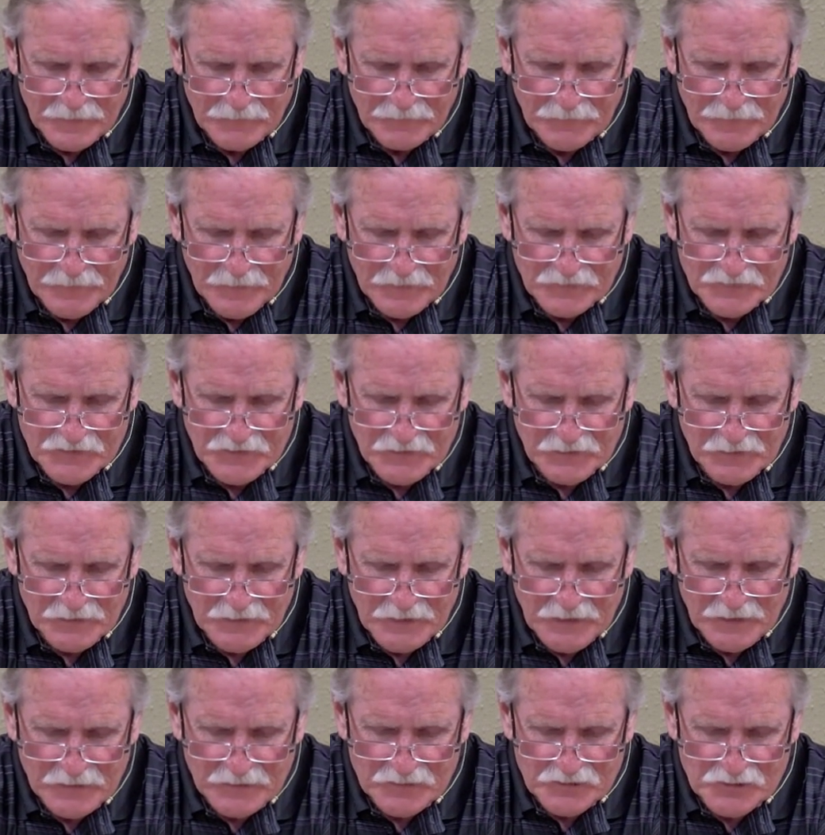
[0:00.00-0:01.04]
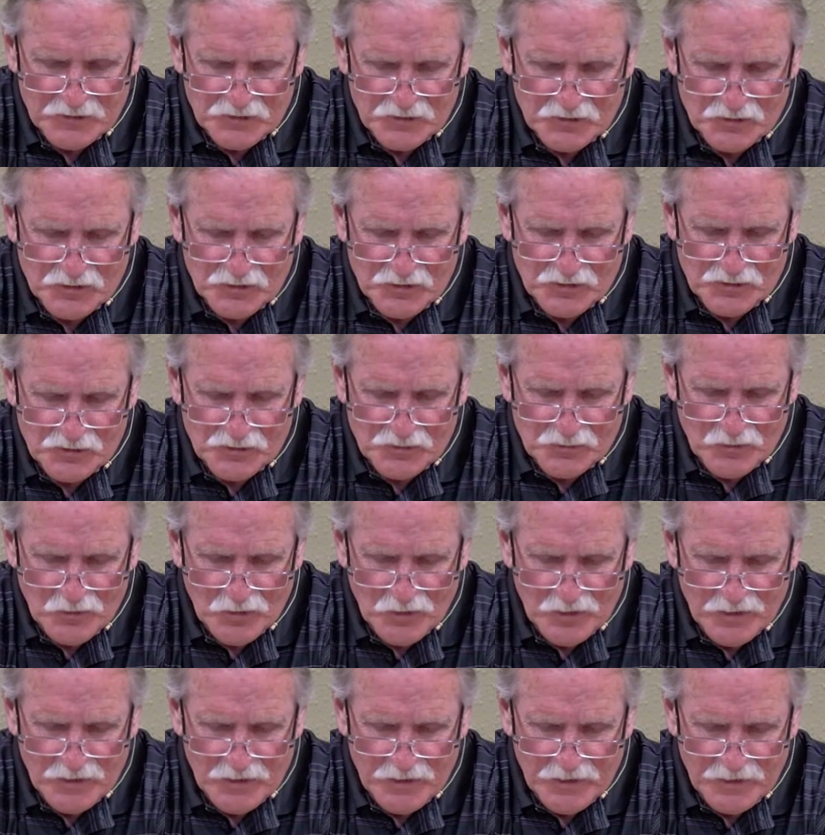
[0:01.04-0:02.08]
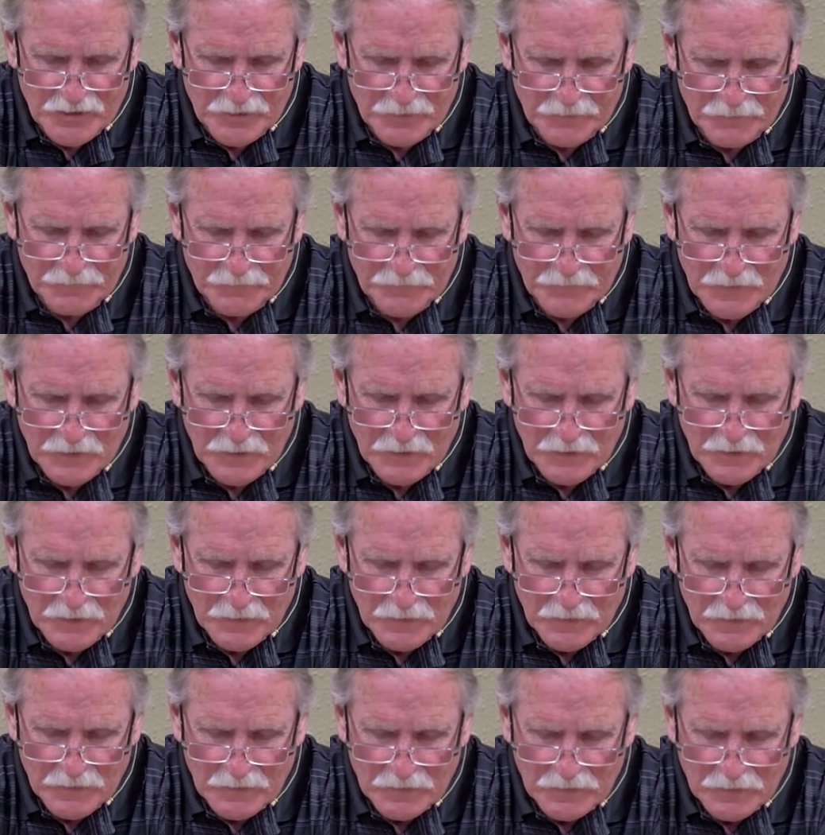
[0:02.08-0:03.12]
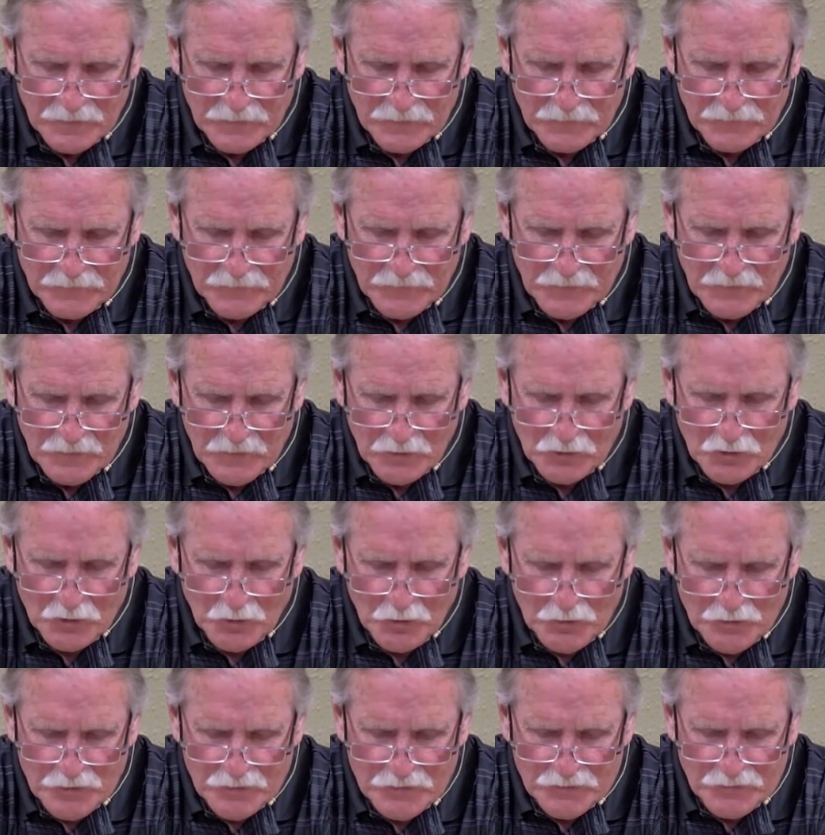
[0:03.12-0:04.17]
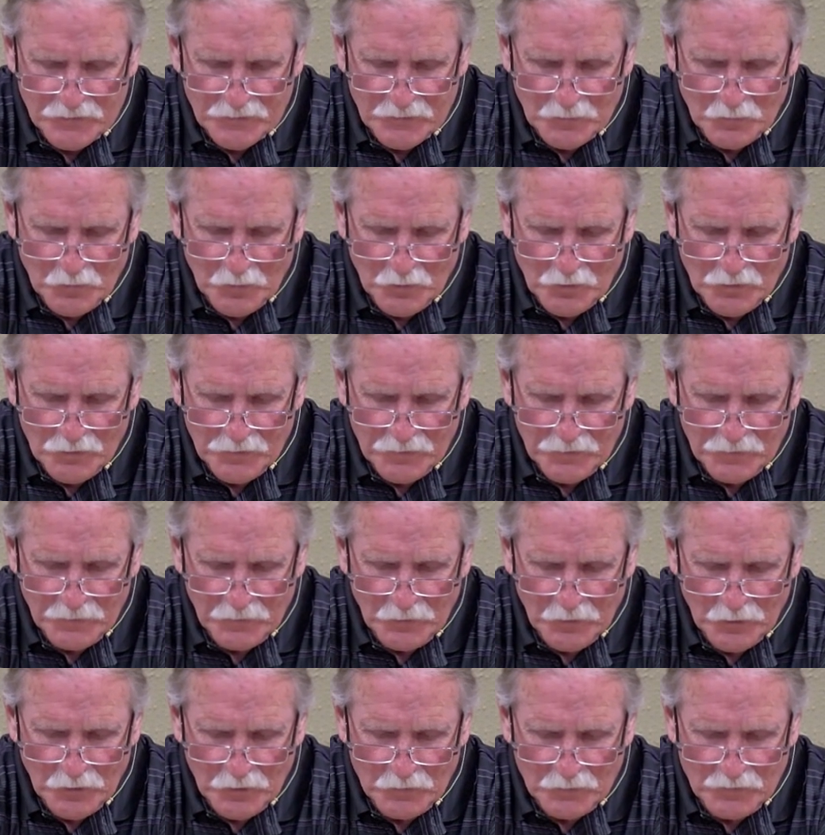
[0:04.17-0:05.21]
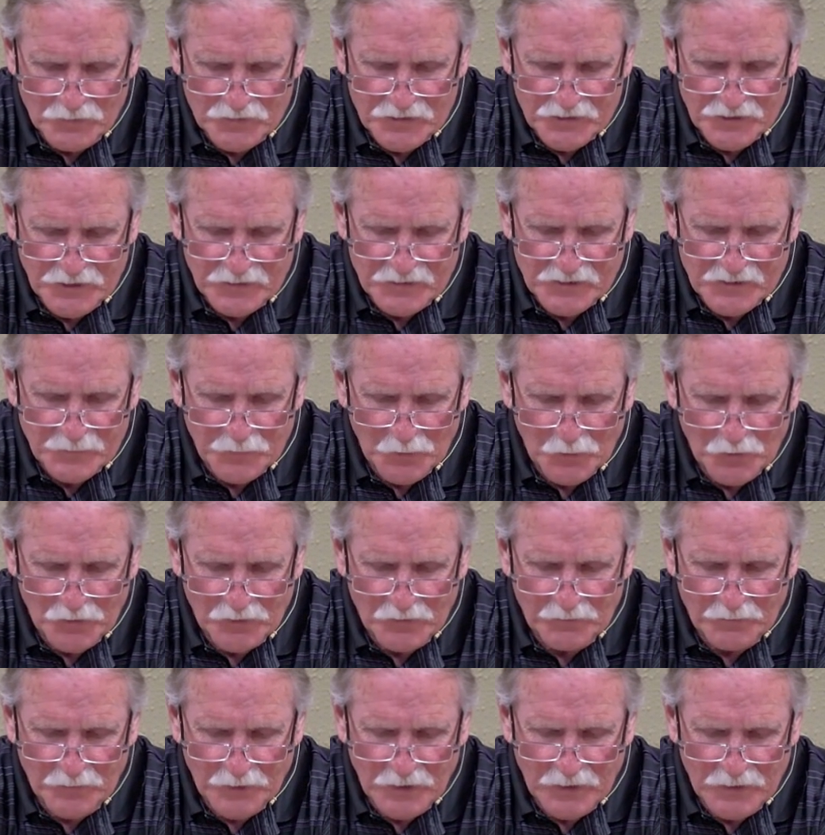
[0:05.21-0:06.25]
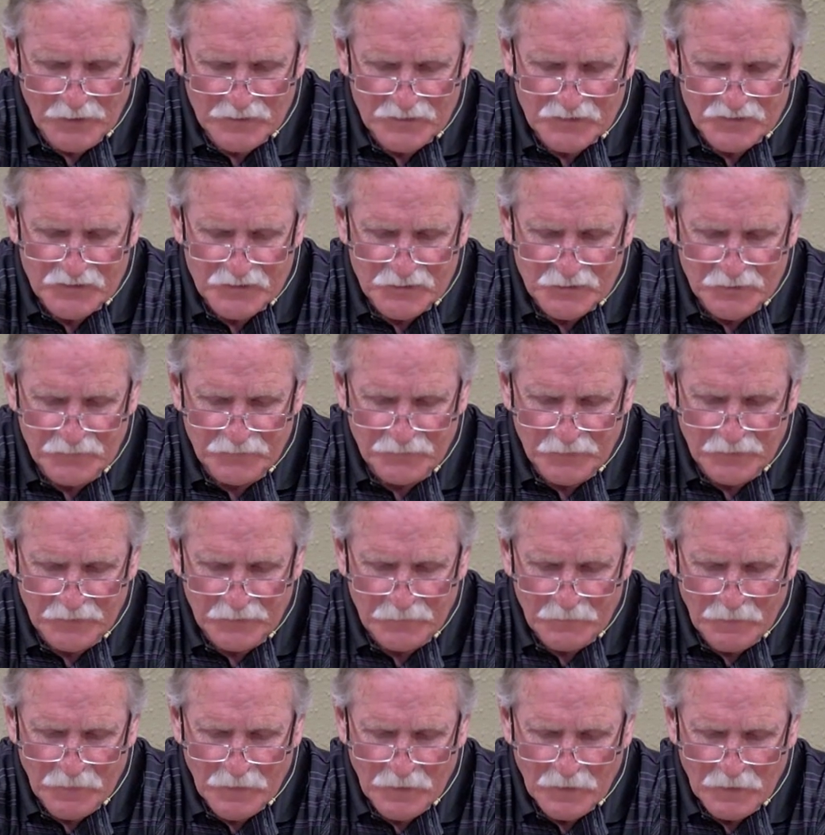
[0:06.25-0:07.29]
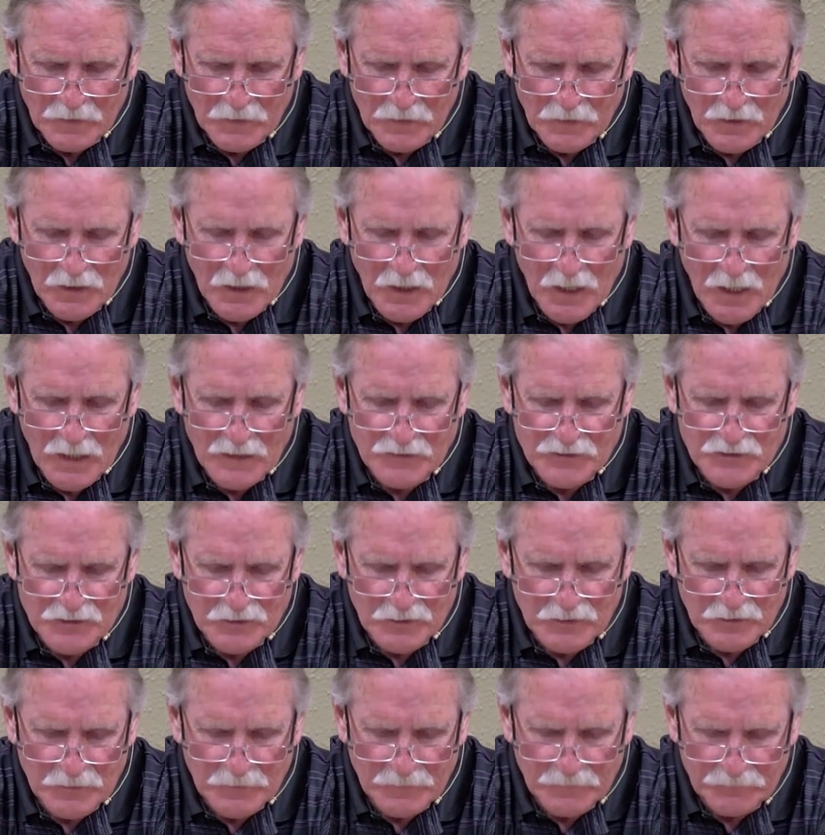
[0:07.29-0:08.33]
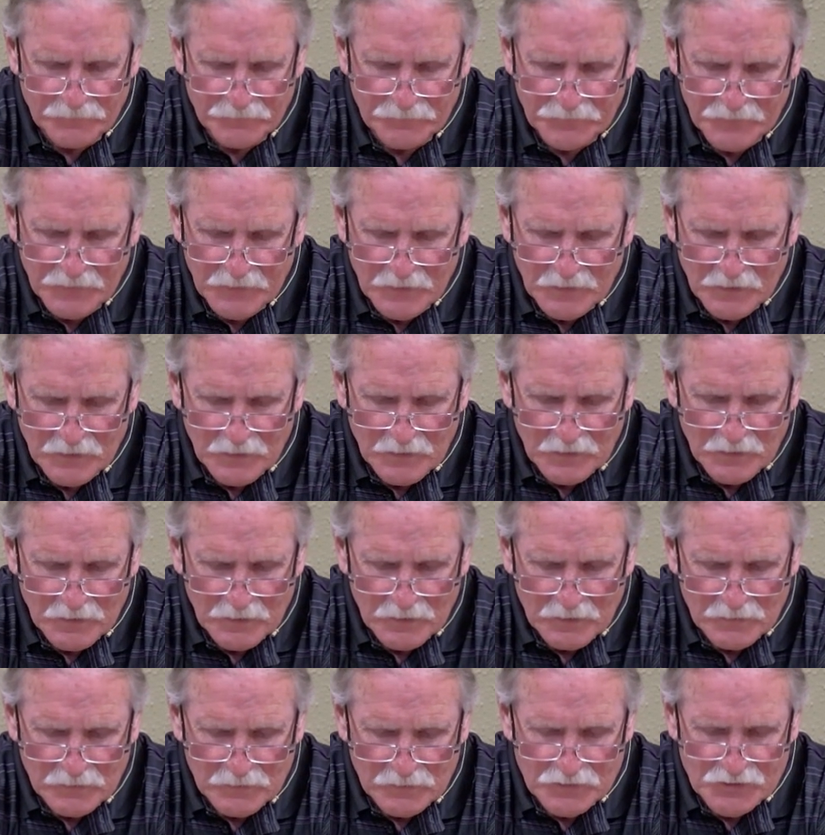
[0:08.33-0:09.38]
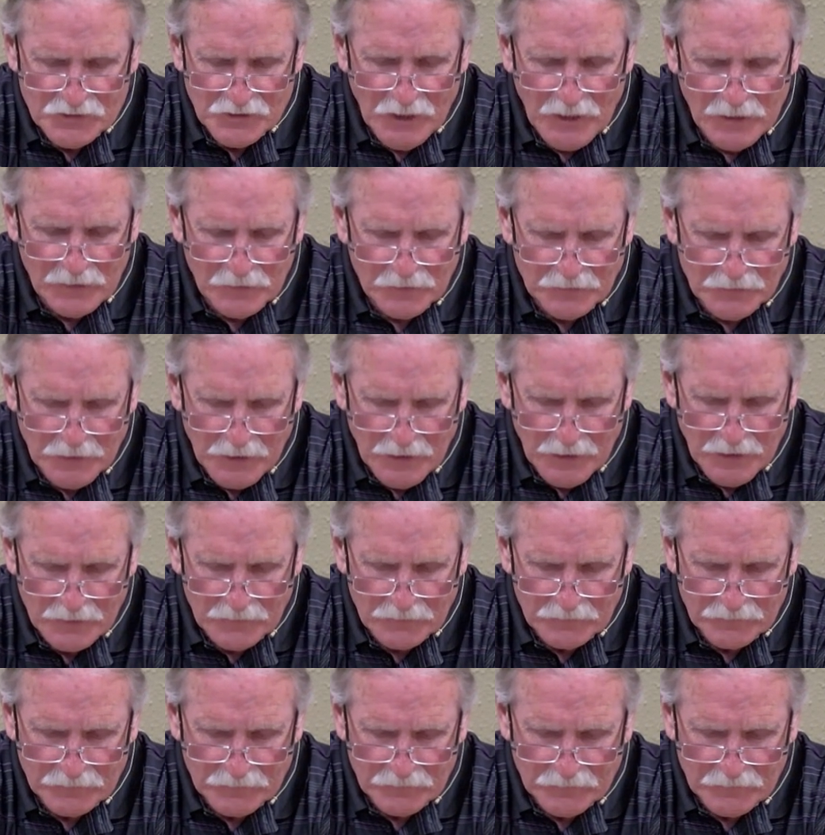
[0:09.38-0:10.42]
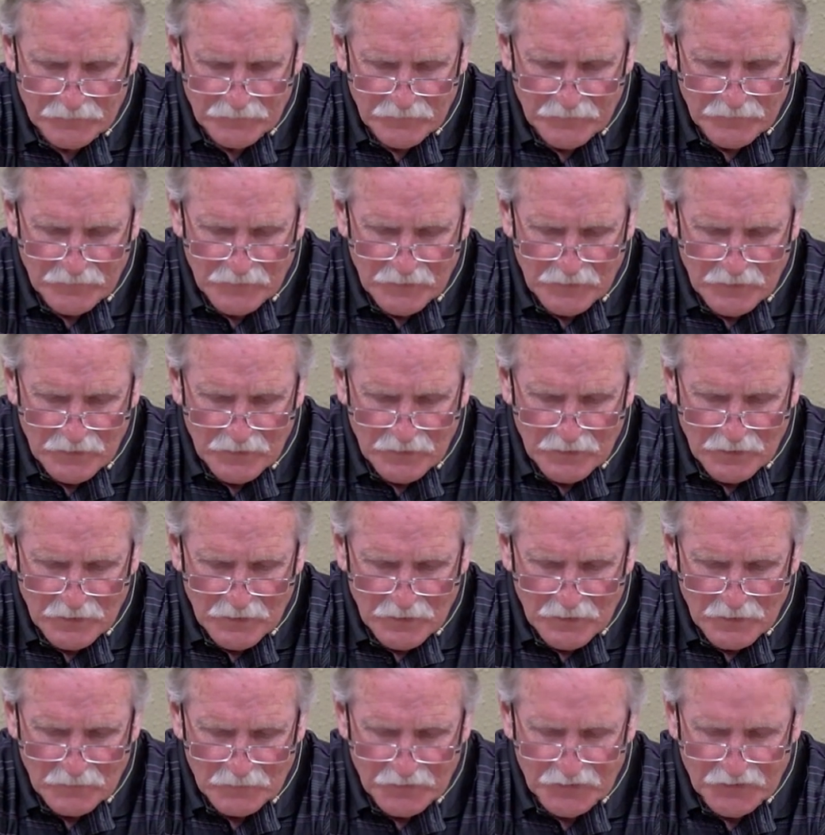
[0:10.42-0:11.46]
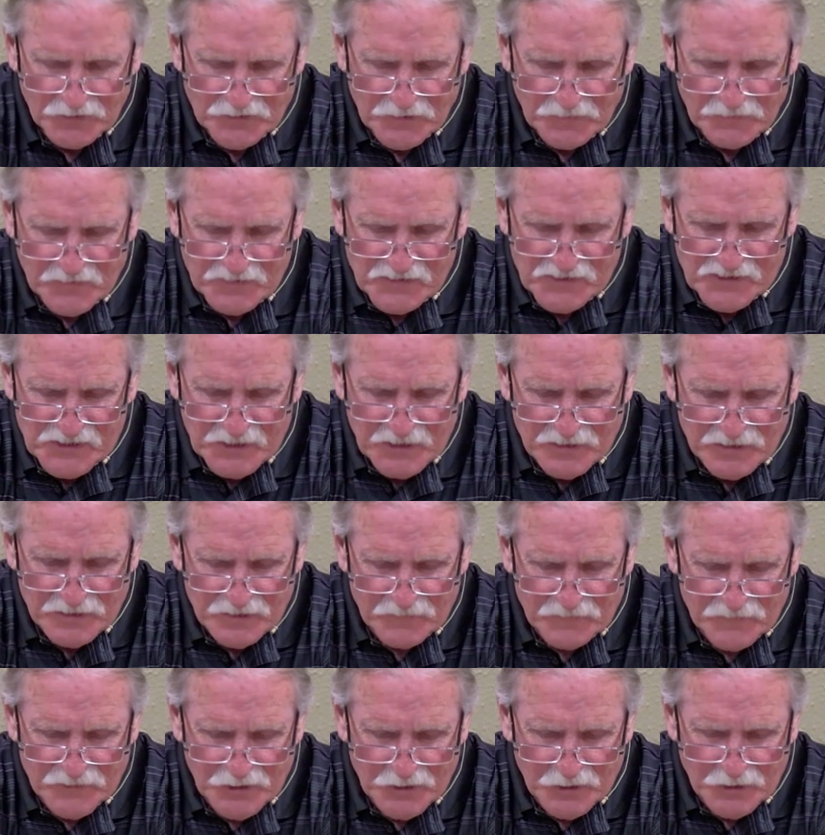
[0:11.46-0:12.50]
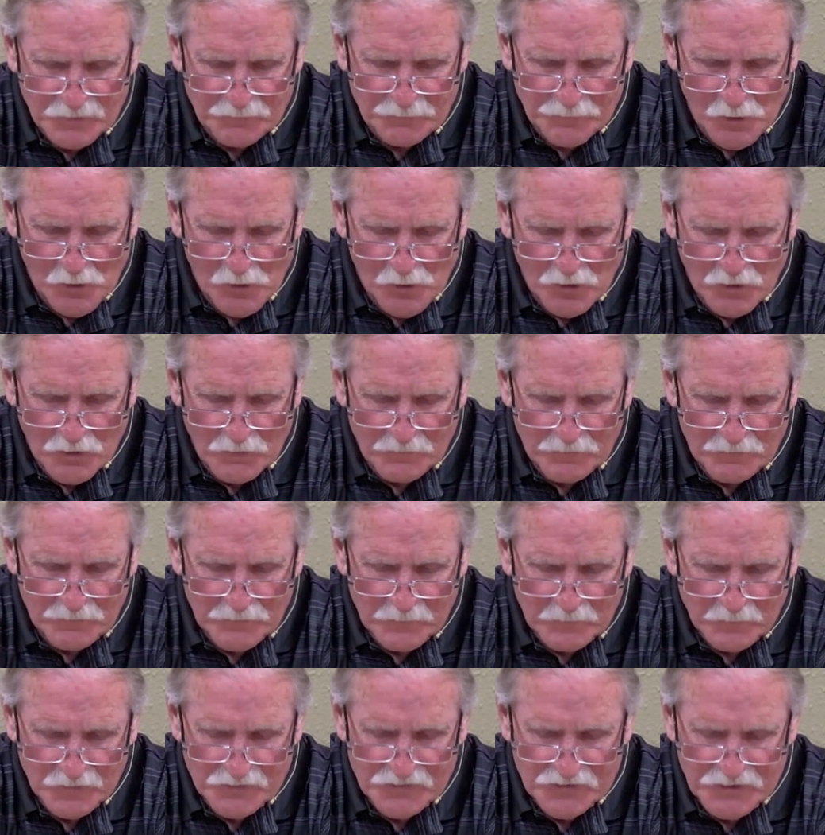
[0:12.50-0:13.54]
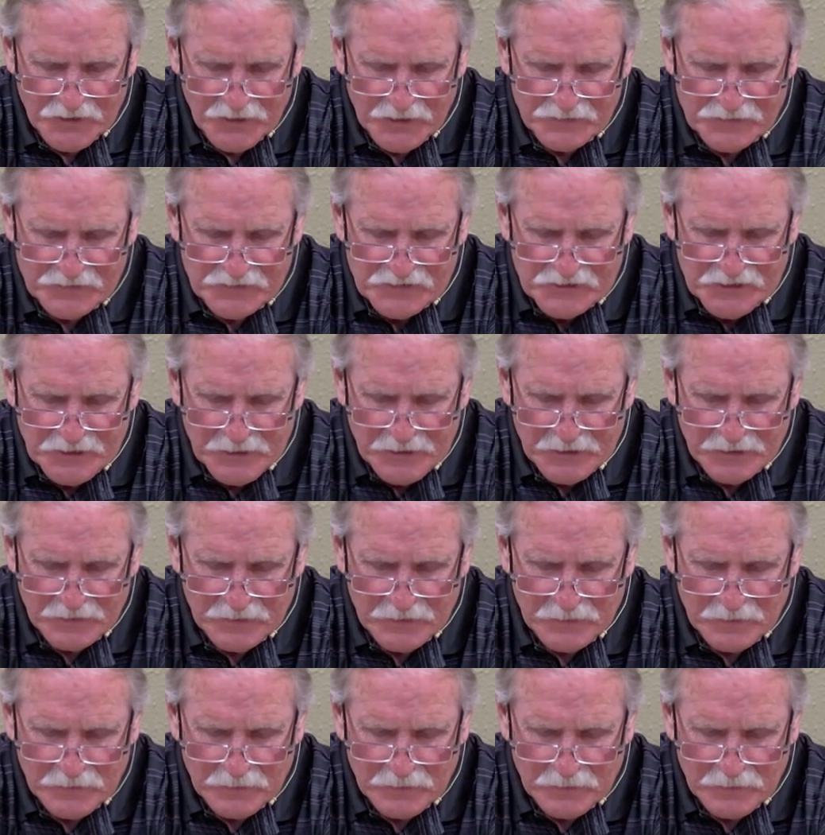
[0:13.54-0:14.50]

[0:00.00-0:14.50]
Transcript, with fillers: until he had destroyed him according to the word of the Lord which he had spoken by his servant Ahijah the Shilonite. Because of the sins of Jeroboam, which he had sinned,